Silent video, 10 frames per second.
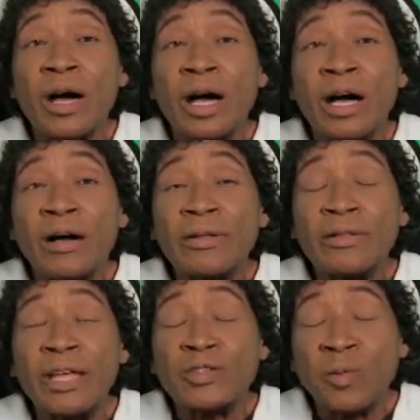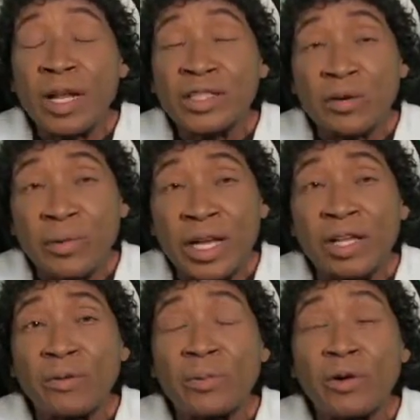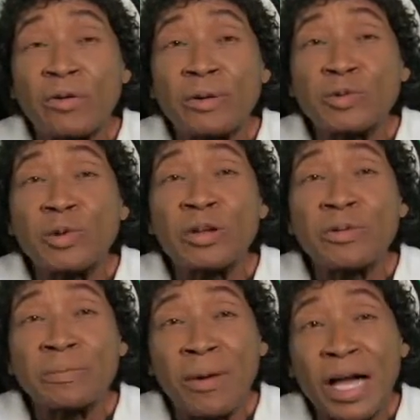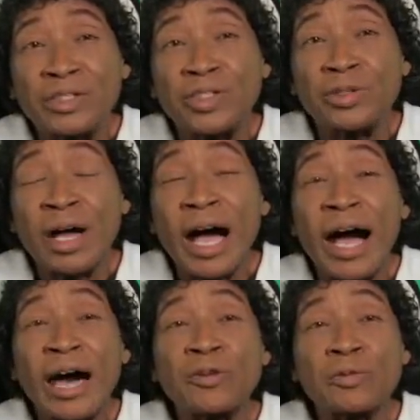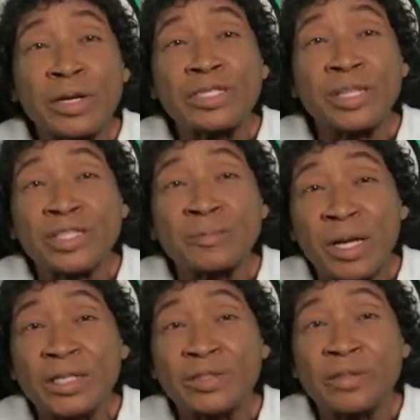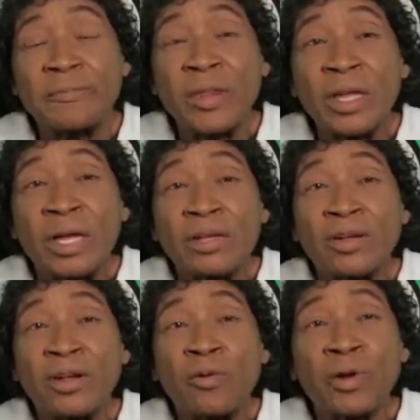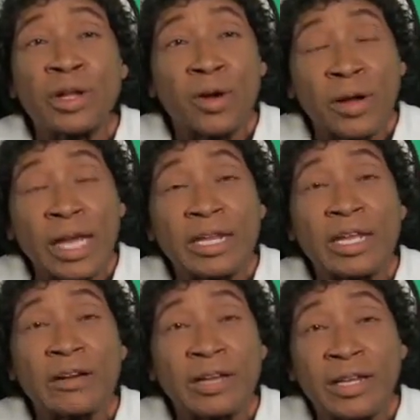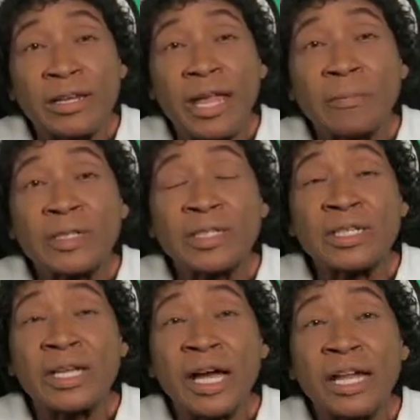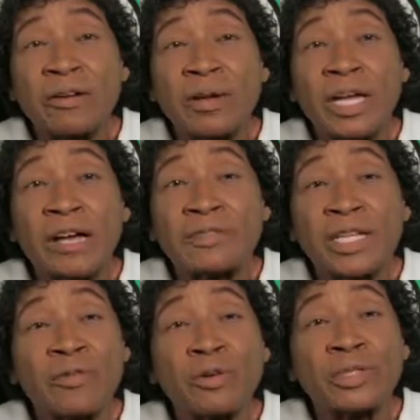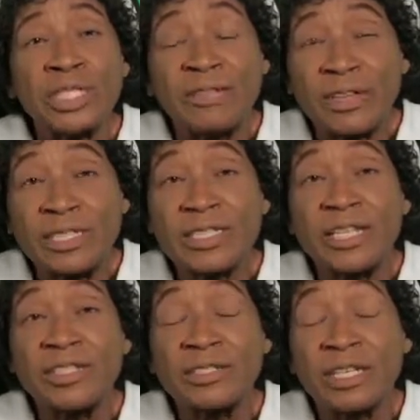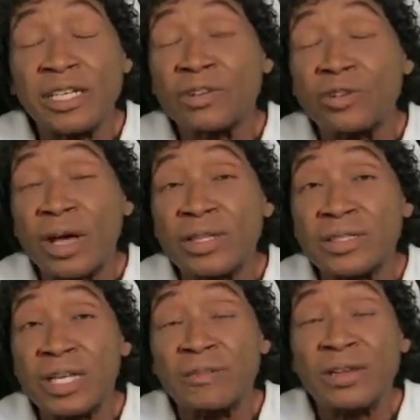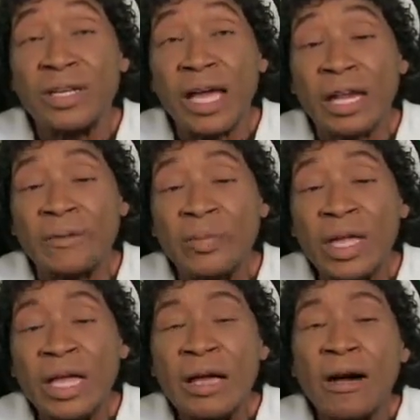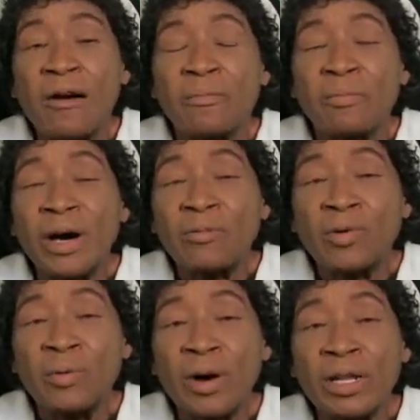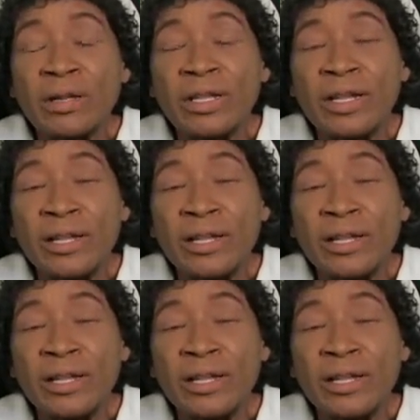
uh, as well as our radio programs, we want to remind you how to reach this ministry. You know, we're located here in Indianapolis, Indiana, and we have several TV stations here throughout the state of Indiana. But we want to